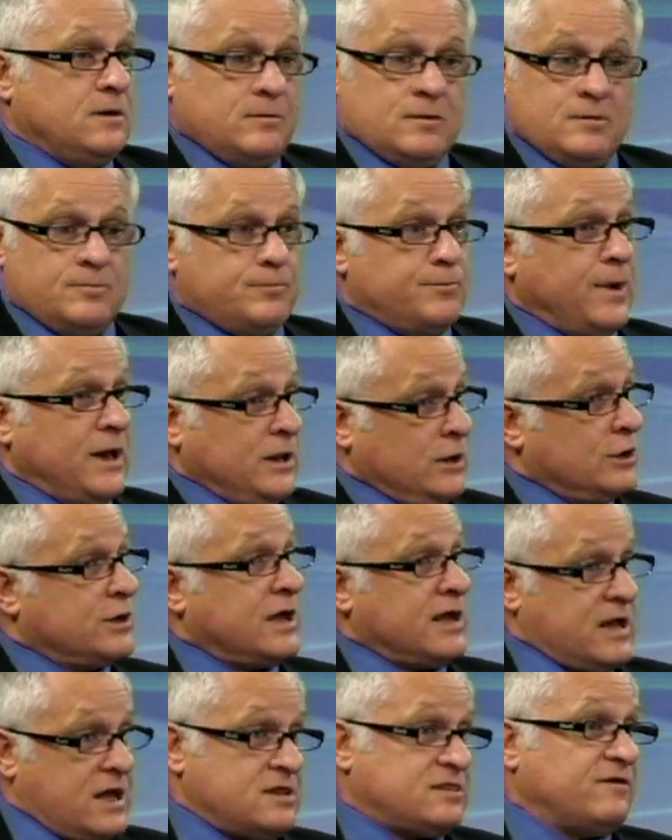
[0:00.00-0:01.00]
by
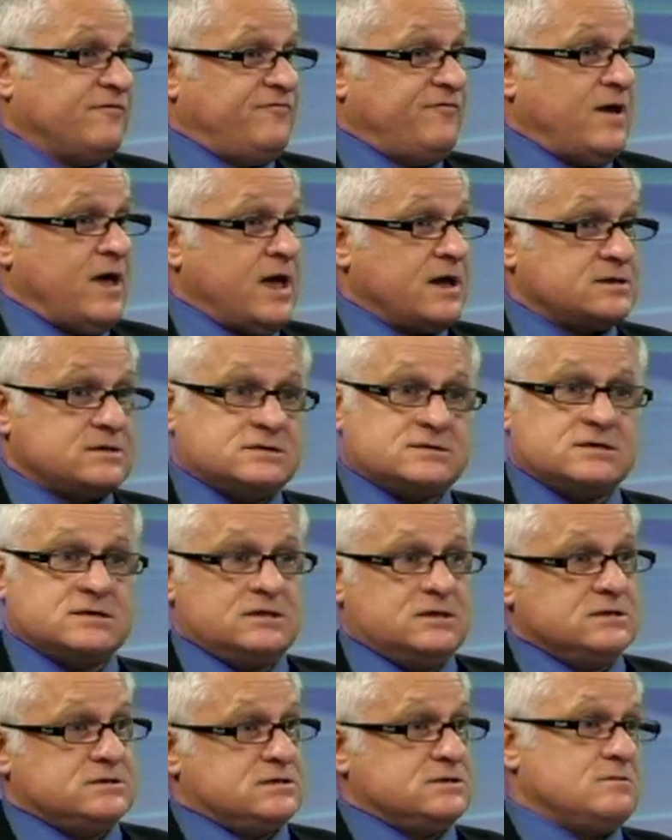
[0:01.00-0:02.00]
looking at the facts. I said,
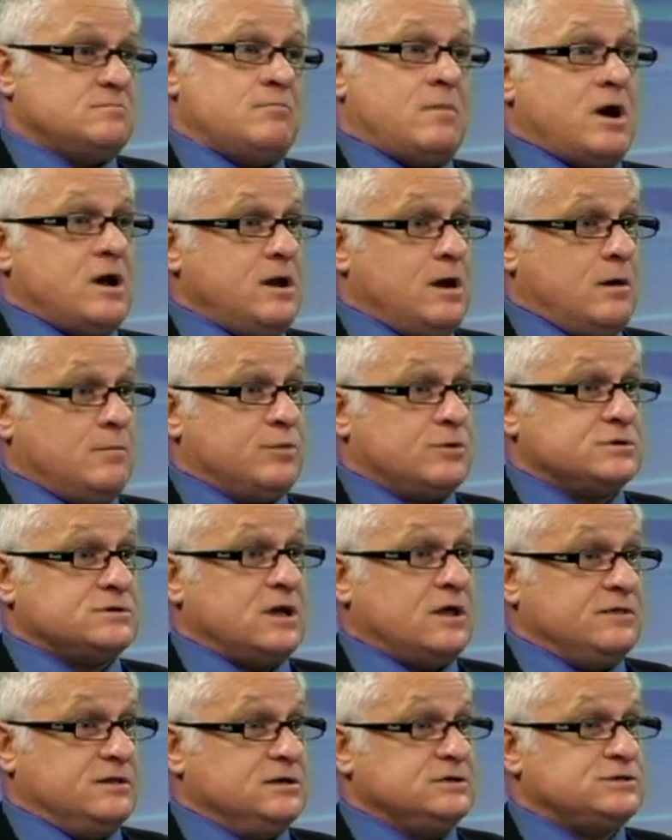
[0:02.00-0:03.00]
"This is my numbers.
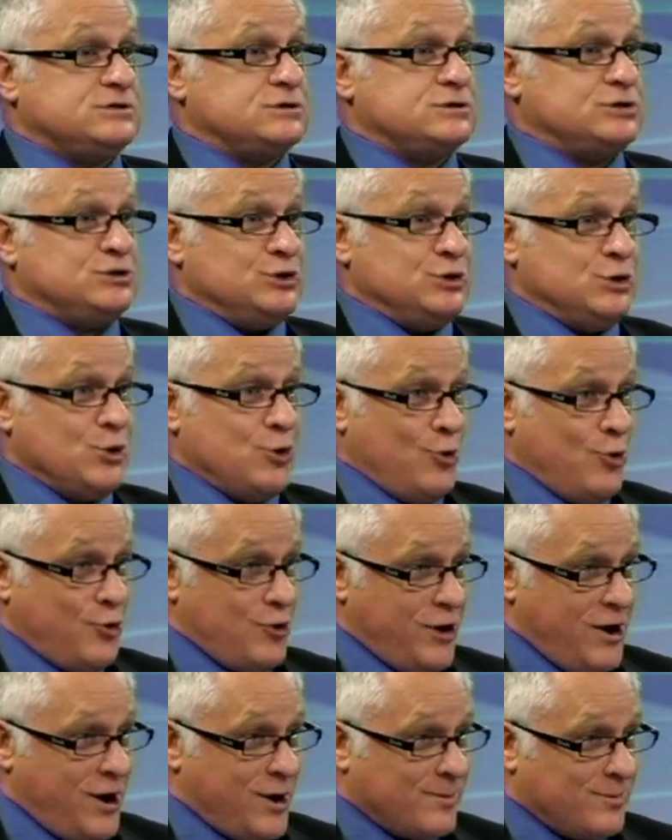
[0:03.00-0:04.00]
This is your
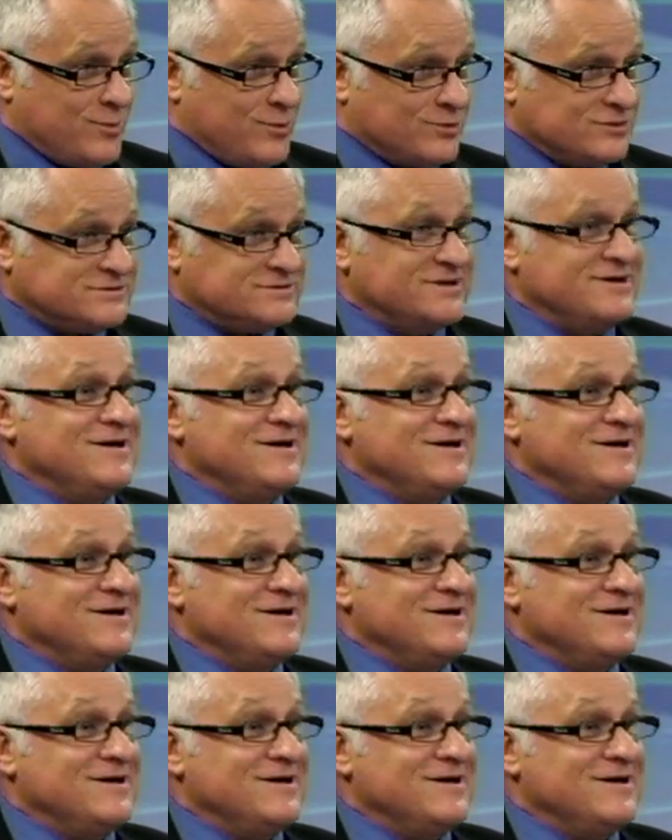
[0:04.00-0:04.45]
numbers.